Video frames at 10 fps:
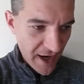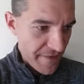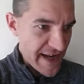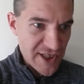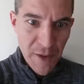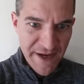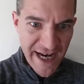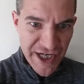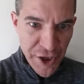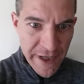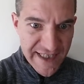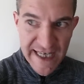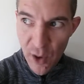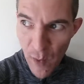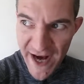And they're stopping any unity
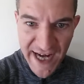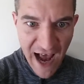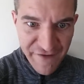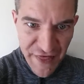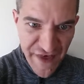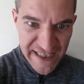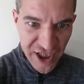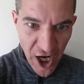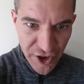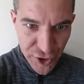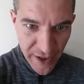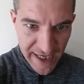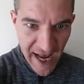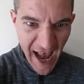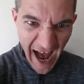that we're going to have in this
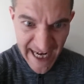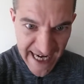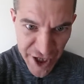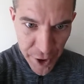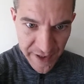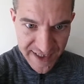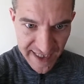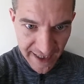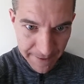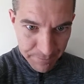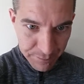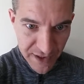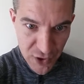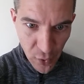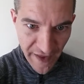country. Any unity.
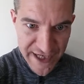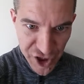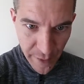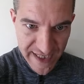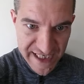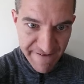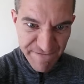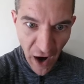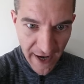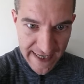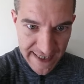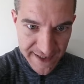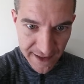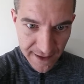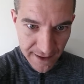Because all they do is divide.